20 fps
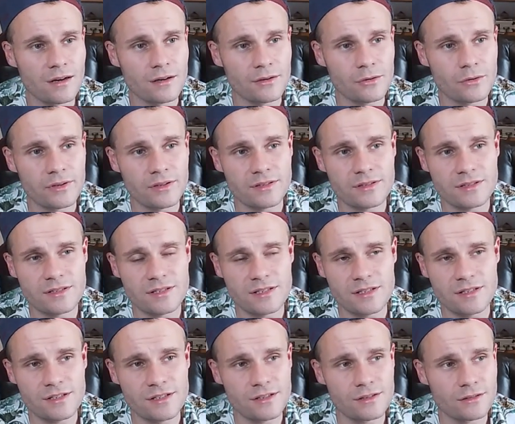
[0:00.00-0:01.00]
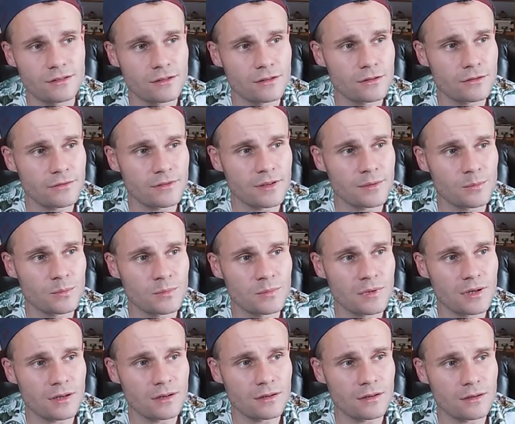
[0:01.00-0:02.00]
You can see a lot of them
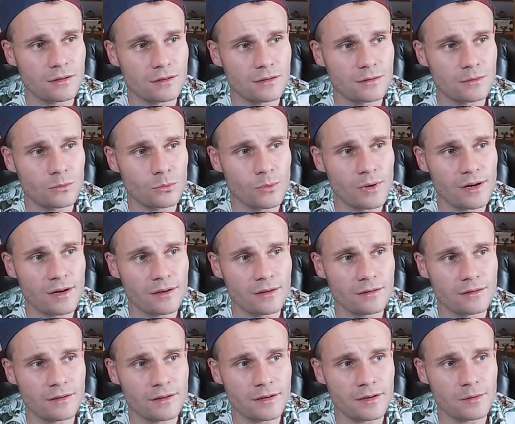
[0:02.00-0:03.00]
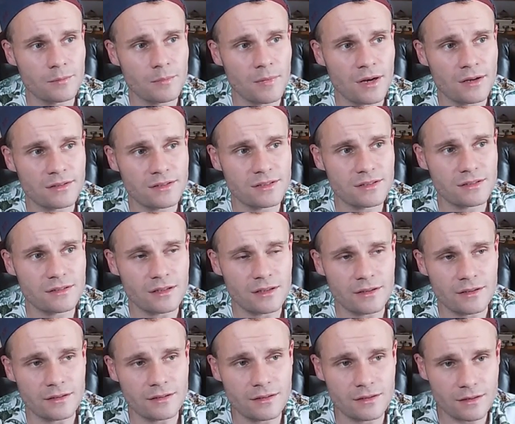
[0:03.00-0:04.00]
wearing their mask
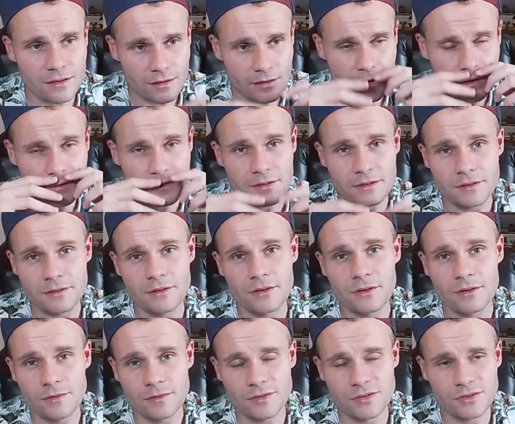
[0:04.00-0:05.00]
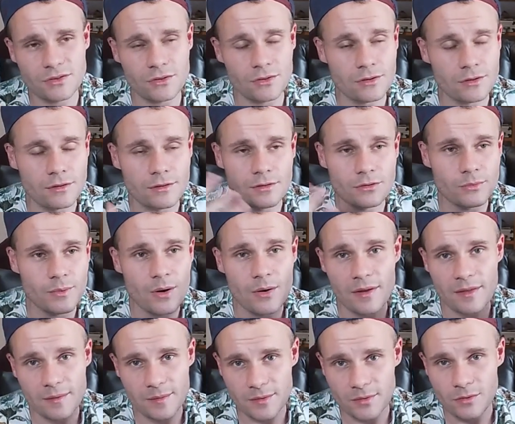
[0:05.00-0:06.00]
like under the nose or not
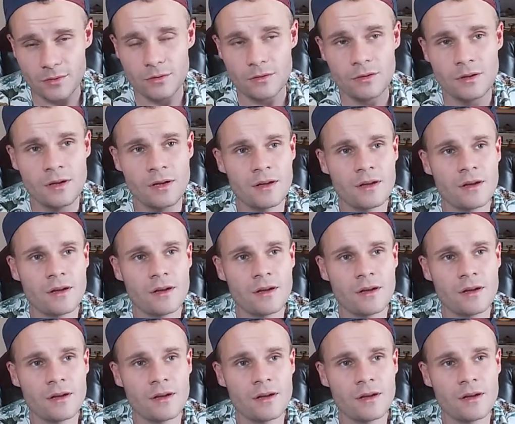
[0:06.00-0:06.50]
wearing it at all.